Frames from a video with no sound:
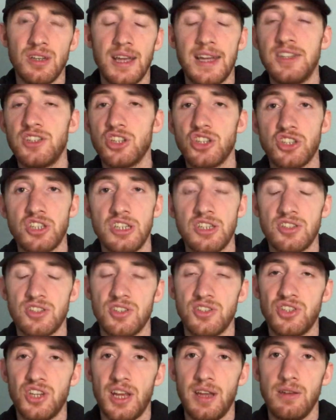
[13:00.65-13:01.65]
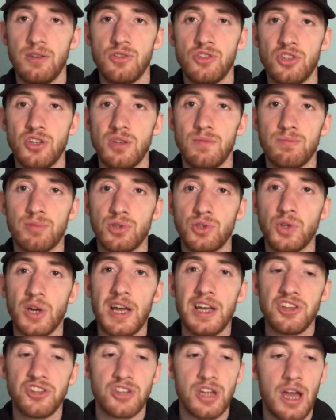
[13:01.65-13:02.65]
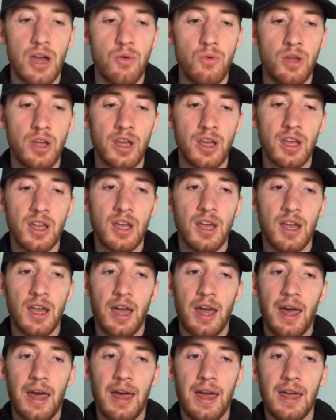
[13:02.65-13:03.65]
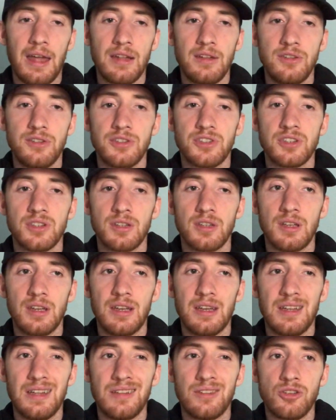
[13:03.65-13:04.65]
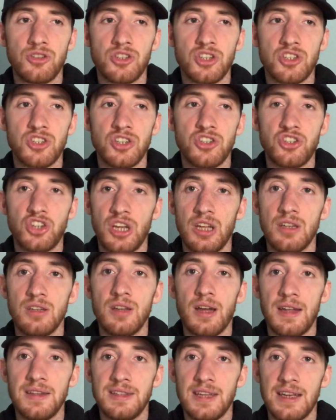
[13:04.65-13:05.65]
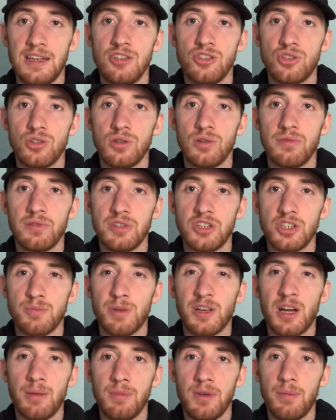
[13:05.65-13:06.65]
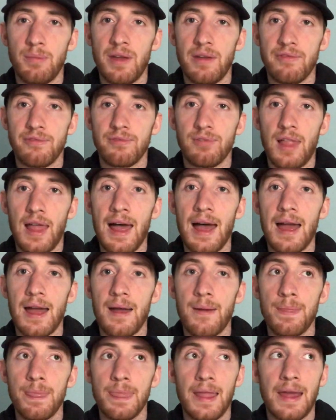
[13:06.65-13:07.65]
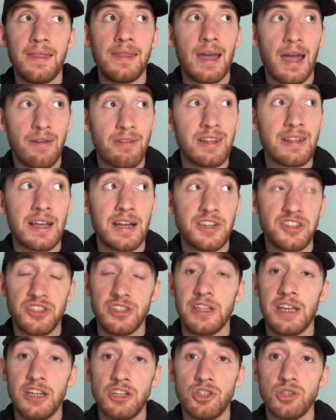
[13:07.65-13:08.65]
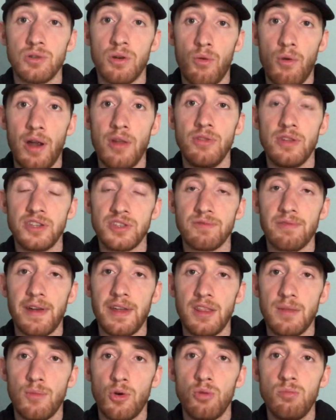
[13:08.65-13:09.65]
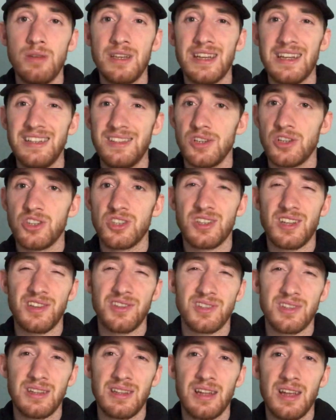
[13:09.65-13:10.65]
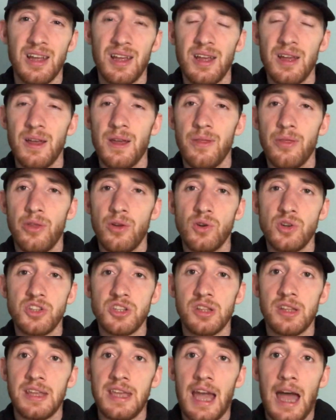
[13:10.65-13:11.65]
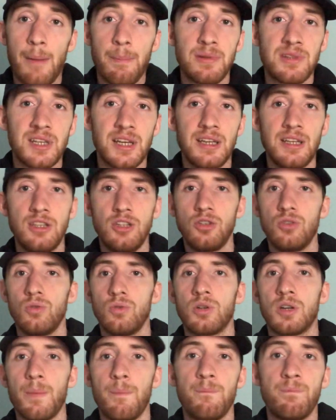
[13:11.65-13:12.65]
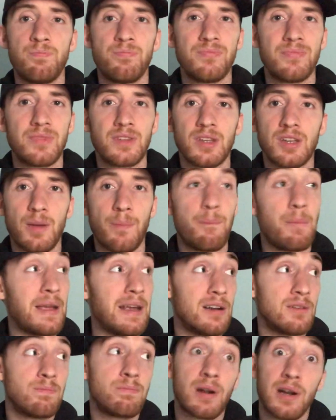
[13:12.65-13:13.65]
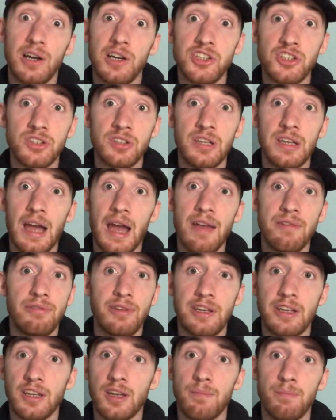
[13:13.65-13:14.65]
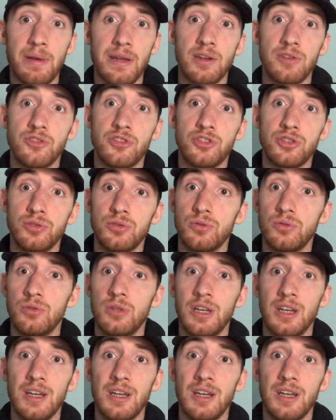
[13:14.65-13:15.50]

it just needs to change and progress now. And there's just a danger of it just becoming a bit flat, and I think that's the issue around this fight at the moment. It just doesn't, there isn't the appetite, you know, compared personally, I think, compared to